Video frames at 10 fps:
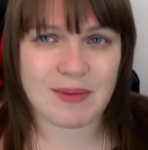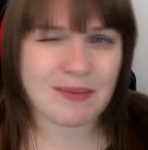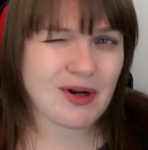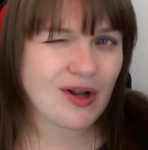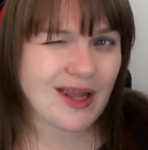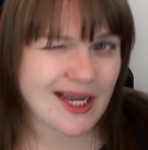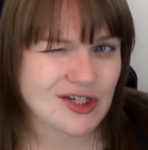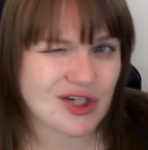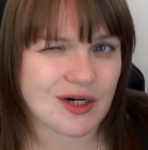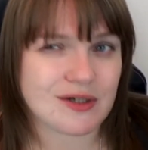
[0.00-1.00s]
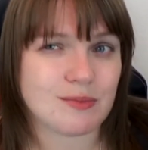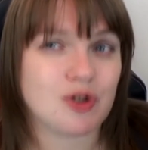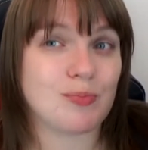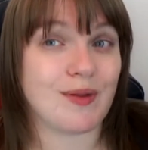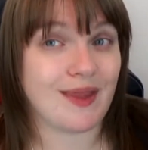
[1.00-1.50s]
maybe not last year as
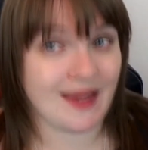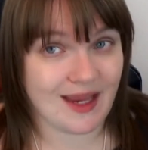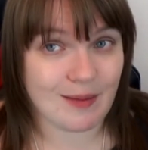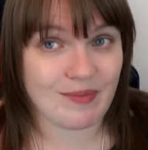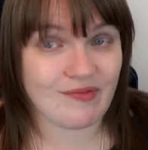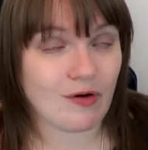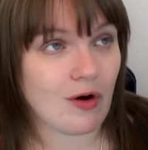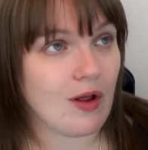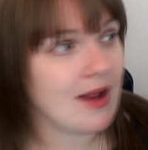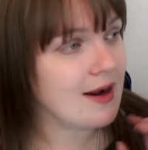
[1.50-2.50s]
much, but the year before.